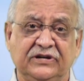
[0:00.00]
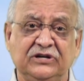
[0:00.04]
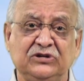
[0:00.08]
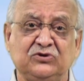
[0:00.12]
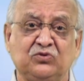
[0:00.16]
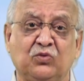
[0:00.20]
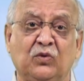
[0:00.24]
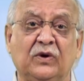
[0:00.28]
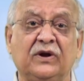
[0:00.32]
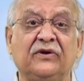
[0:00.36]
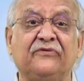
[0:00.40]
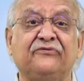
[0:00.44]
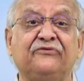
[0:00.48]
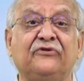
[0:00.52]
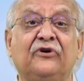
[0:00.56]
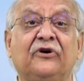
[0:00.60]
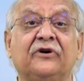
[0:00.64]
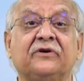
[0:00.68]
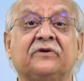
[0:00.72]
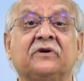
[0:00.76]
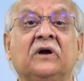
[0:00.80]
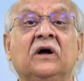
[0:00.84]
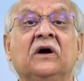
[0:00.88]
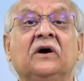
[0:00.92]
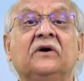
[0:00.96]
is one of
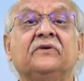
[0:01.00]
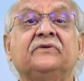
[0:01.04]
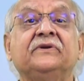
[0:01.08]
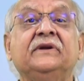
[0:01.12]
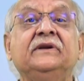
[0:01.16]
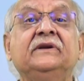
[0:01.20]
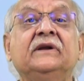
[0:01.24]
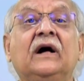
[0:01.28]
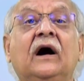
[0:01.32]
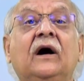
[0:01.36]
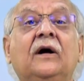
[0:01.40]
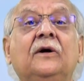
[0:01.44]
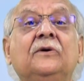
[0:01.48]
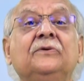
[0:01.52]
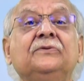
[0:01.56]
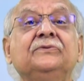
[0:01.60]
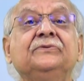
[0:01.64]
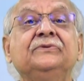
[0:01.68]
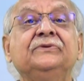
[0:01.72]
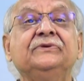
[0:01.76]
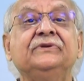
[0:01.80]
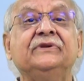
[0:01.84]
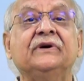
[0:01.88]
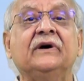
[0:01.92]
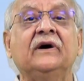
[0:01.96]
our
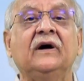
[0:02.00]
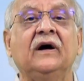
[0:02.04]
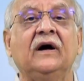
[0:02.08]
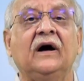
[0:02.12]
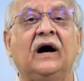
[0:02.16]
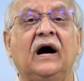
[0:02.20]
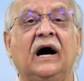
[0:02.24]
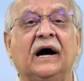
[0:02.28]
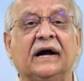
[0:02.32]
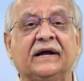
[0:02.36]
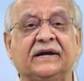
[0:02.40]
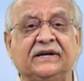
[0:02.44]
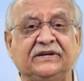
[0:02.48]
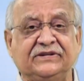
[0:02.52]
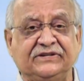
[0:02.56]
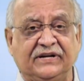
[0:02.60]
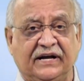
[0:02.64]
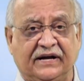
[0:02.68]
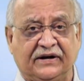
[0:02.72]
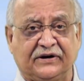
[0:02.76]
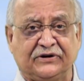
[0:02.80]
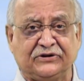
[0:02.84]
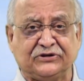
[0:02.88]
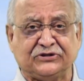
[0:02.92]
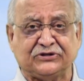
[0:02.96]
renowned
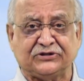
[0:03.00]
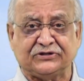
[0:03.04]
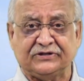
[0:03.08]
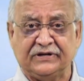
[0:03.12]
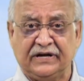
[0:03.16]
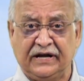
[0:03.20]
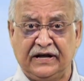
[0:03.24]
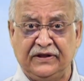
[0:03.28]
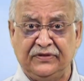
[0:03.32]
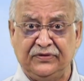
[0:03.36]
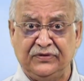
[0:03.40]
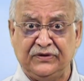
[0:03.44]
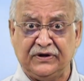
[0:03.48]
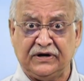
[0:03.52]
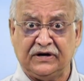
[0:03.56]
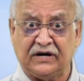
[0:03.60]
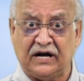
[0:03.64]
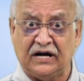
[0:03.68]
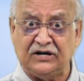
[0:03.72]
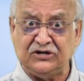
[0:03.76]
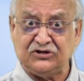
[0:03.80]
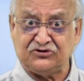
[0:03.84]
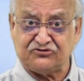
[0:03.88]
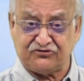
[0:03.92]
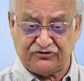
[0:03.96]
architects in the
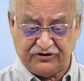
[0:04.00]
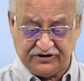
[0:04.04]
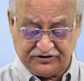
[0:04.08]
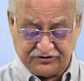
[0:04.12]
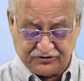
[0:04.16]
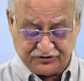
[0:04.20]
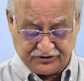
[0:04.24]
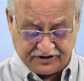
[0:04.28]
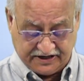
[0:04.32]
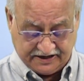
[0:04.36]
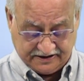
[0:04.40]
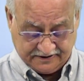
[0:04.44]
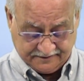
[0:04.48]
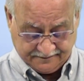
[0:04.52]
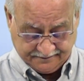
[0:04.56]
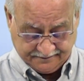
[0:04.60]
country today.